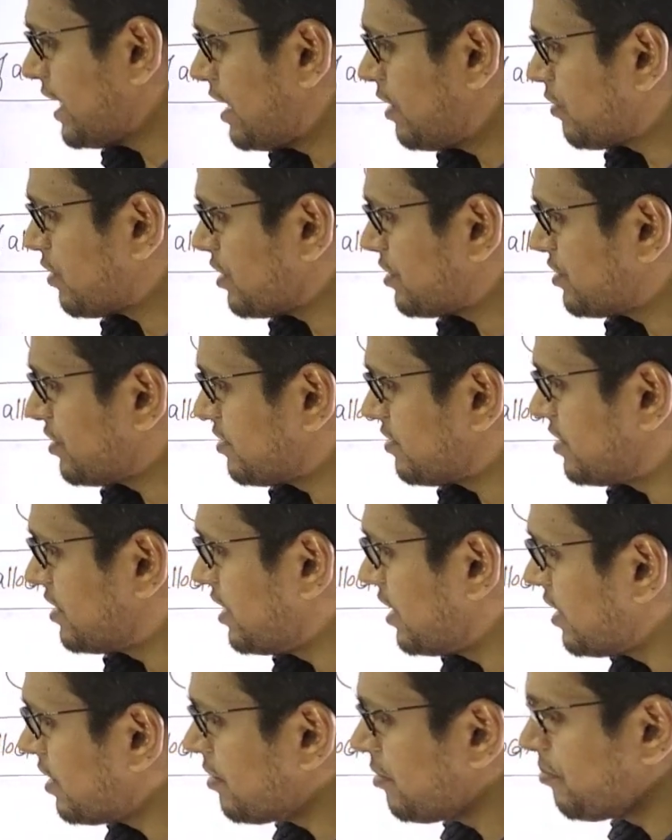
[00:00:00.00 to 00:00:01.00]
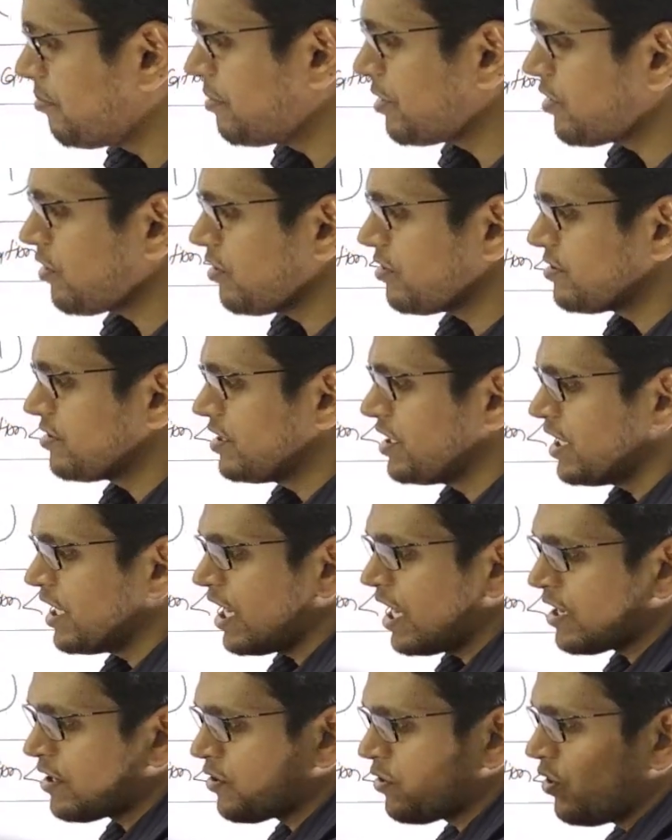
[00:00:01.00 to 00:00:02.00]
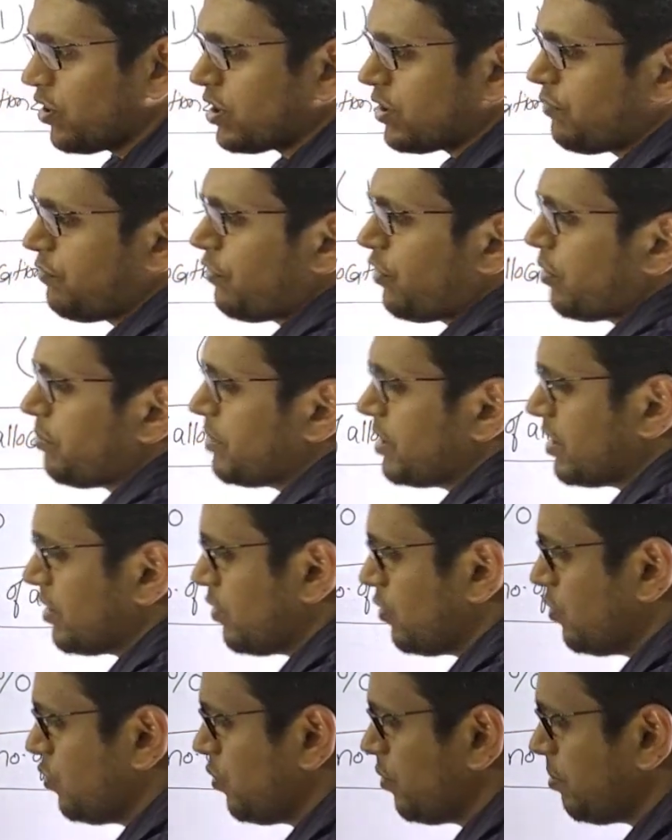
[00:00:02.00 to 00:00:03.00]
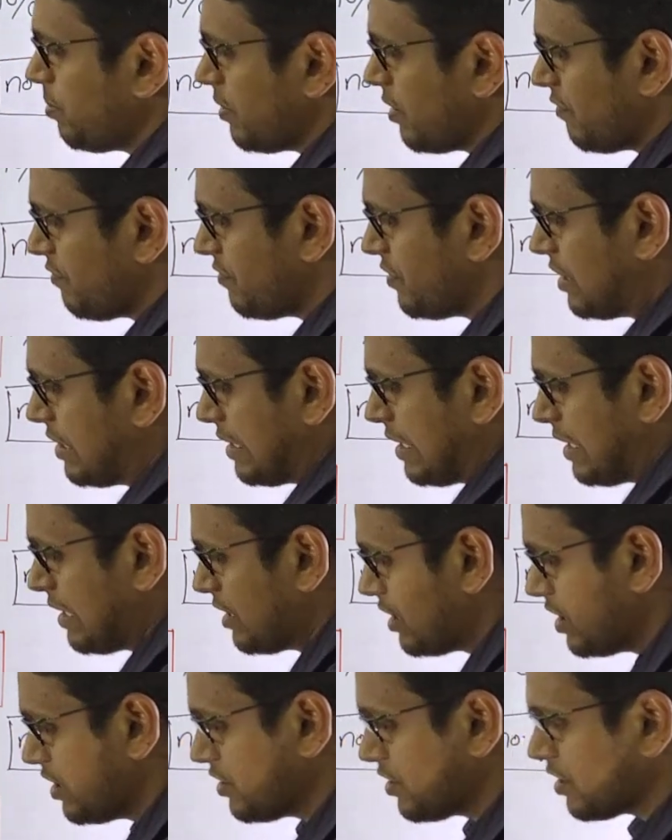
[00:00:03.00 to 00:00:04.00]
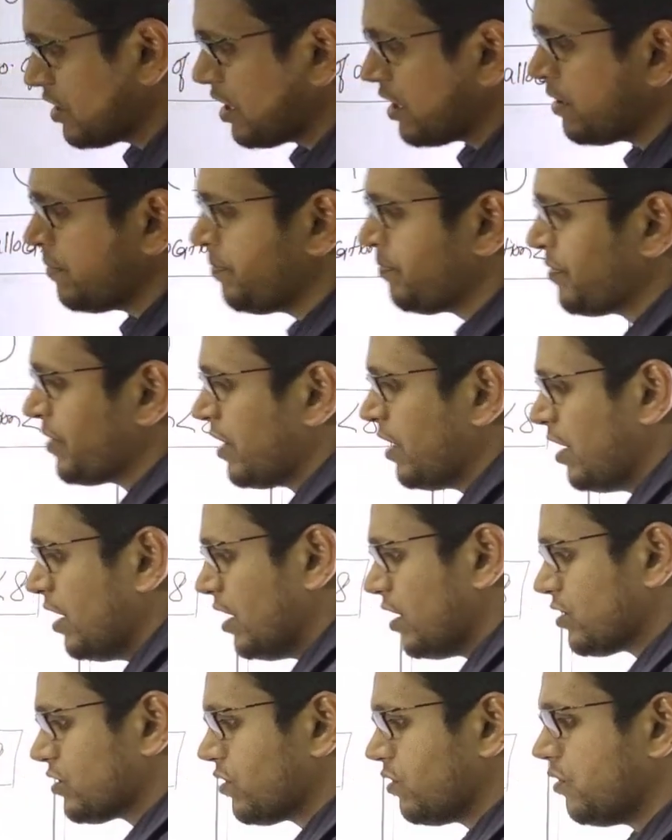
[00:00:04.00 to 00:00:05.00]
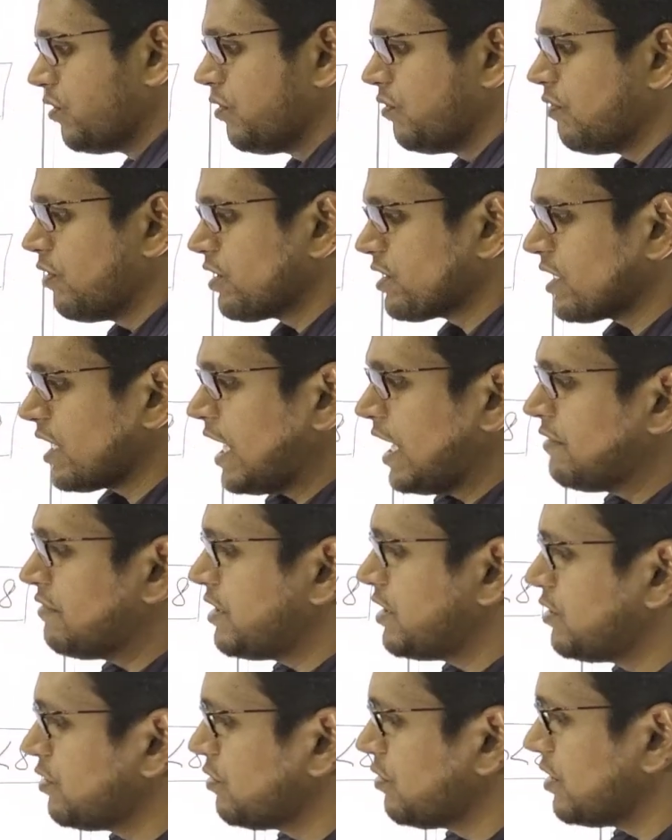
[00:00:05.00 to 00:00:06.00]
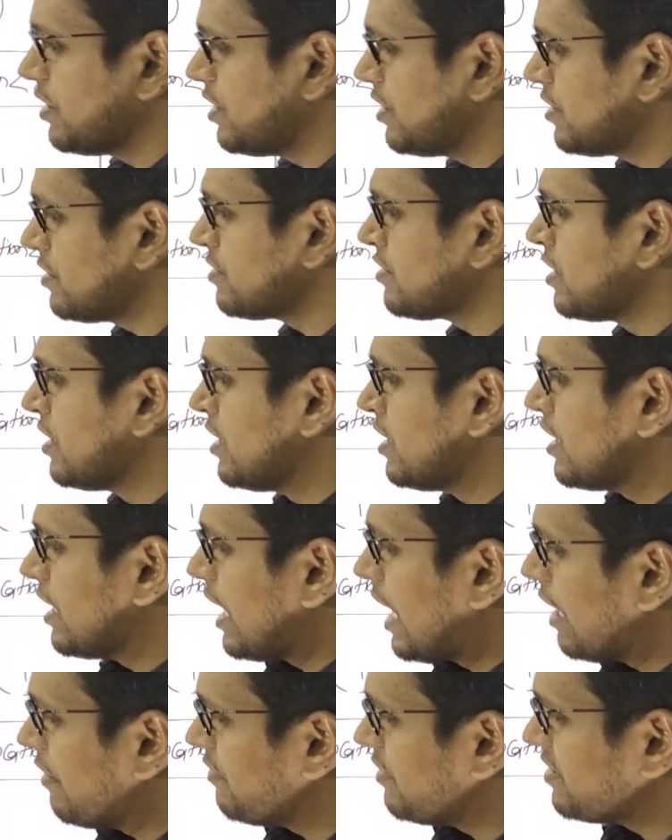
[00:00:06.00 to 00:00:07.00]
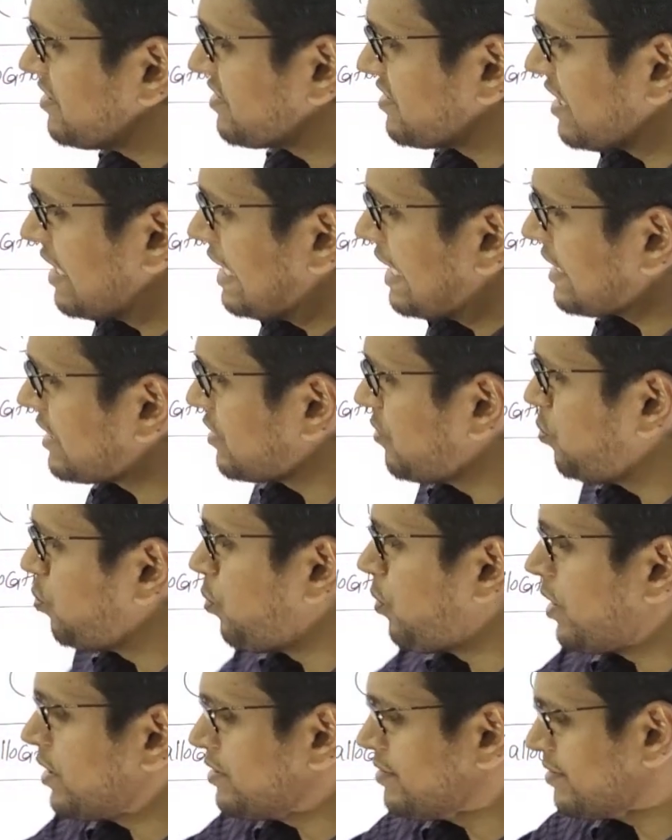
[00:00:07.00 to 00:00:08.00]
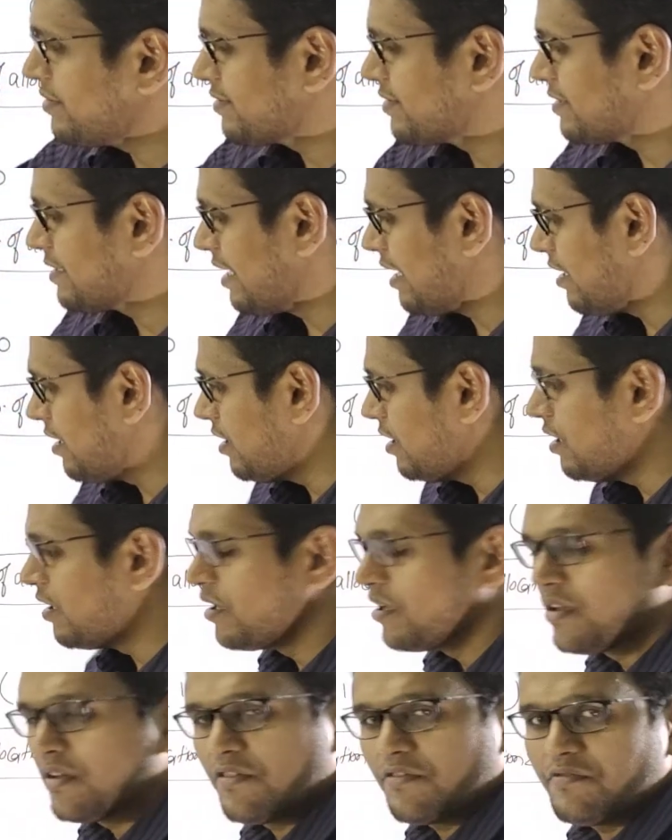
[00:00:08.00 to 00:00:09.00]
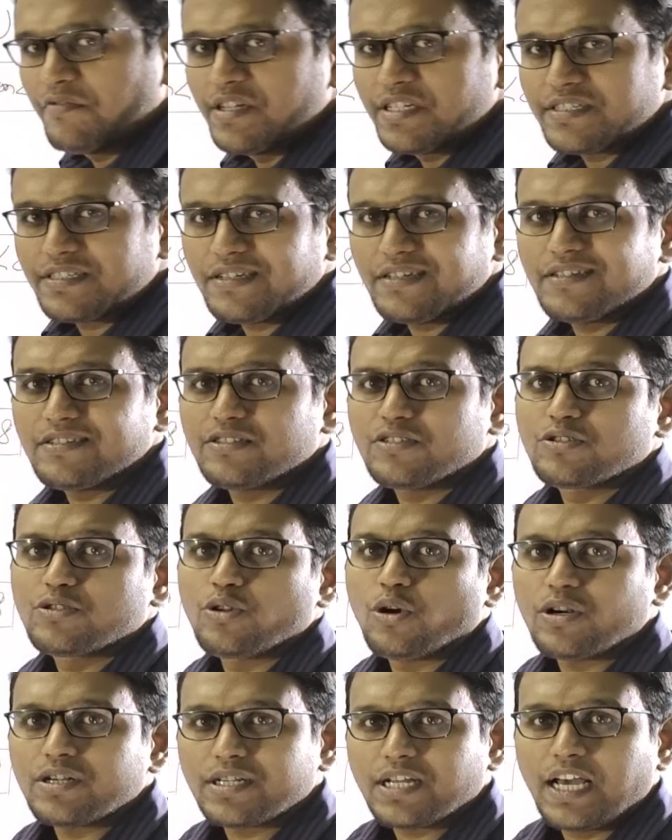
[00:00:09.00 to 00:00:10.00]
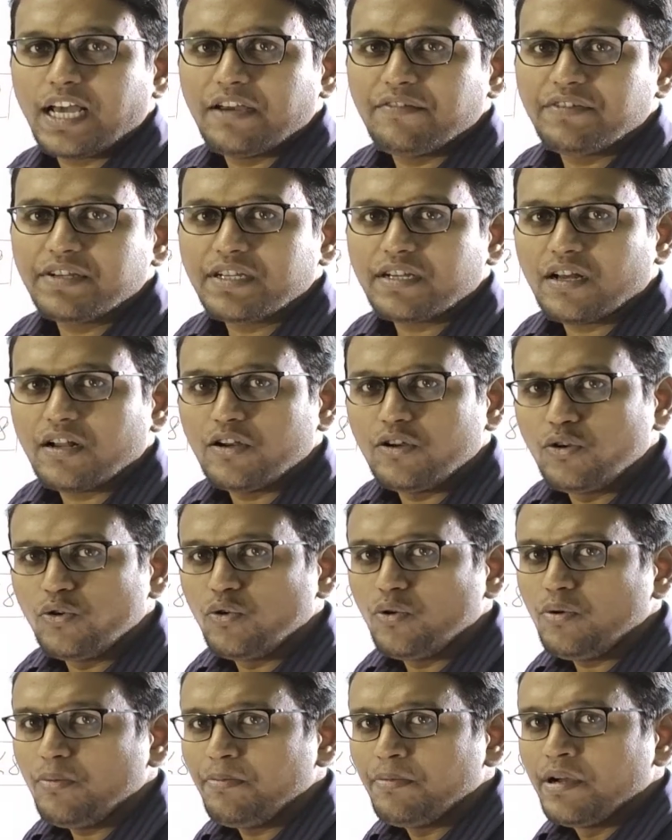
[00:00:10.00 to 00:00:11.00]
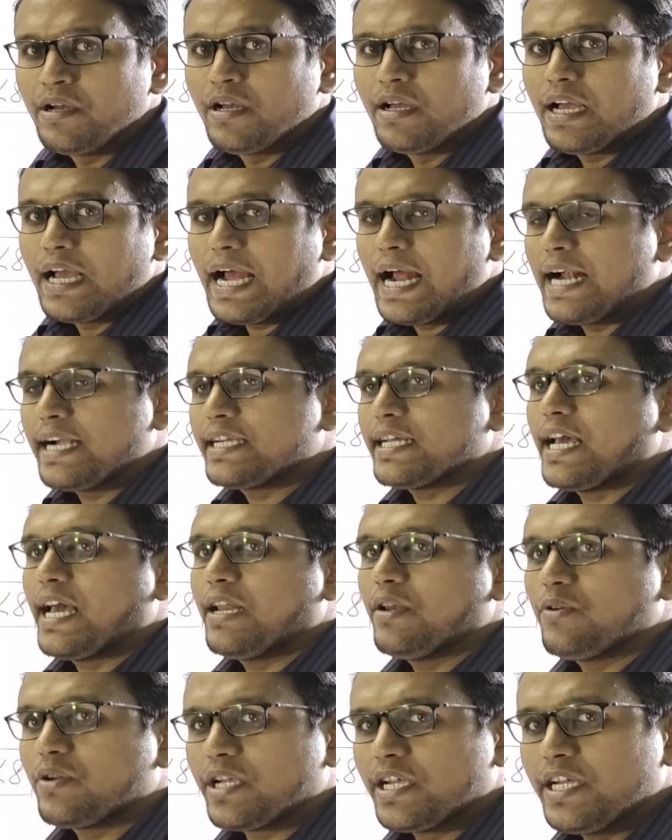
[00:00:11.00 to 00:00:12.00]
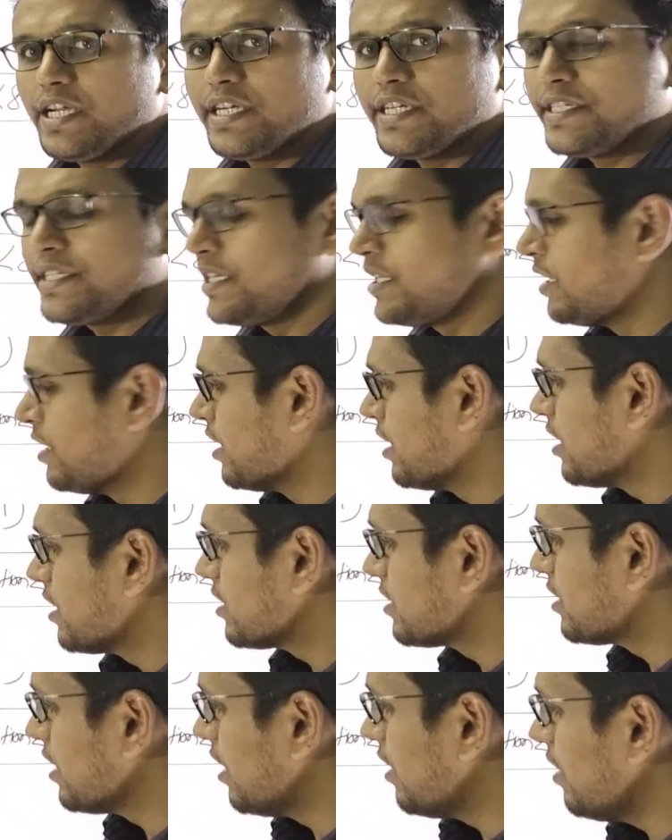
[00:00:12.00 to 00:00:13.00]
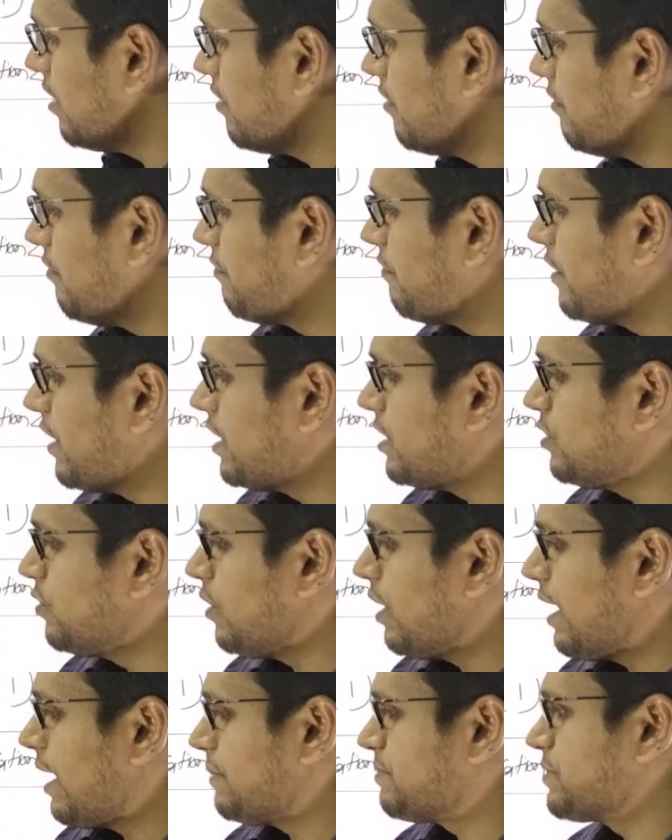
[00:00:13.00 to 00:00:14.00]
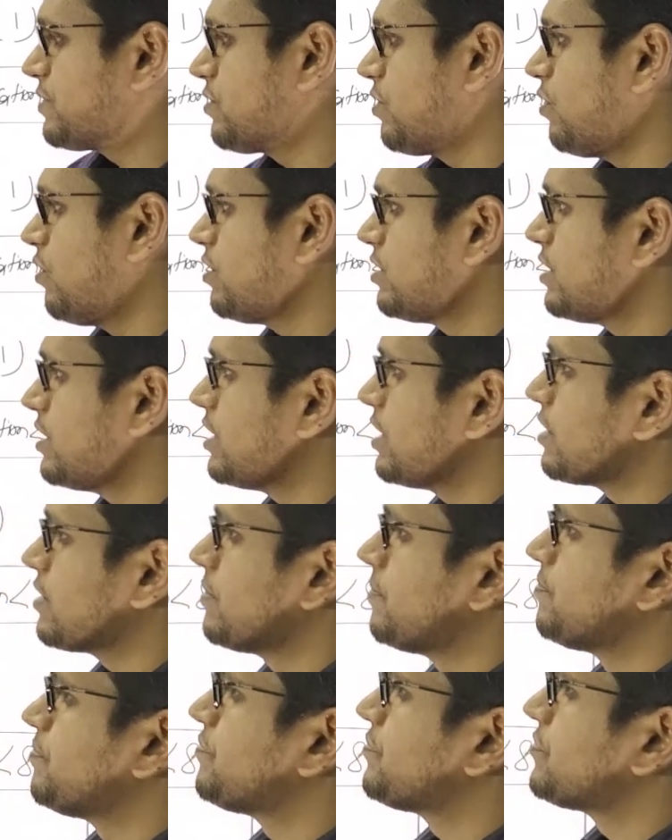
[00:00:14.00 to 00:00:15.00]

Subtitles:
allocations here because they are not forming loop with each other. So what I will do is I will select one cell which is not having loop and allocate the value epsilon there.